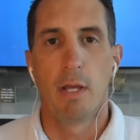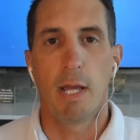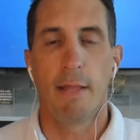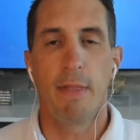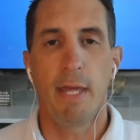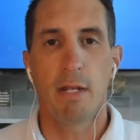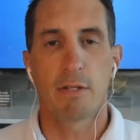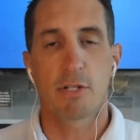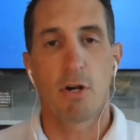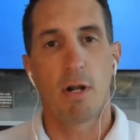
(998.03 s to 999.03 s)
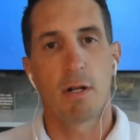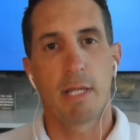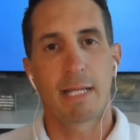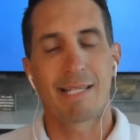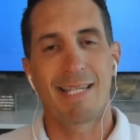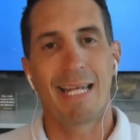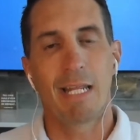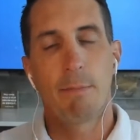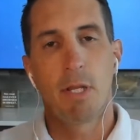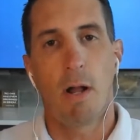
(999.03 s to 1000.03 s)
And then start
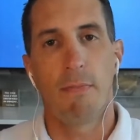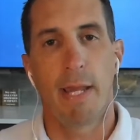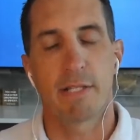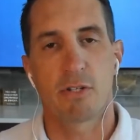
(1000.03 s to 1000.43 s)
extending beyond that.